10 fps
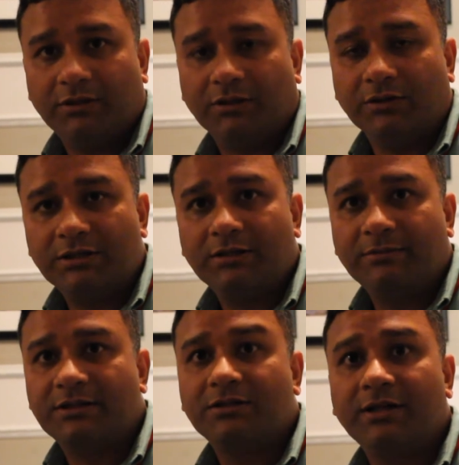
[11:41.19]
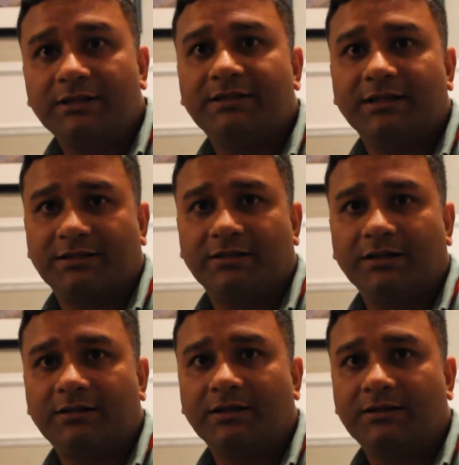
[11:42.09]
Islam does not exist.
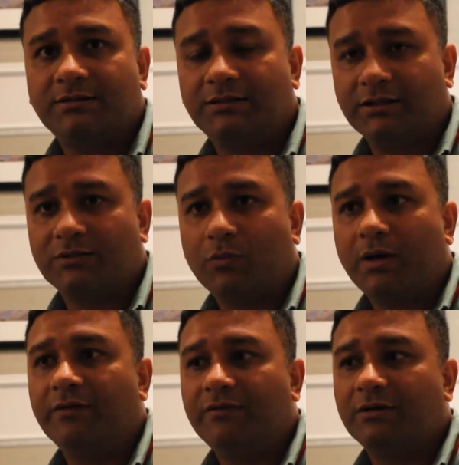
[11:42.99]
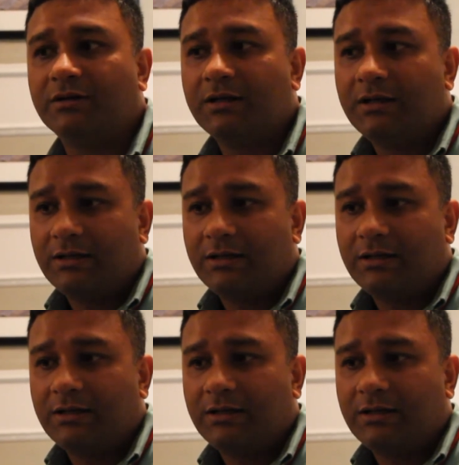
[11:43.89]
It's just whatever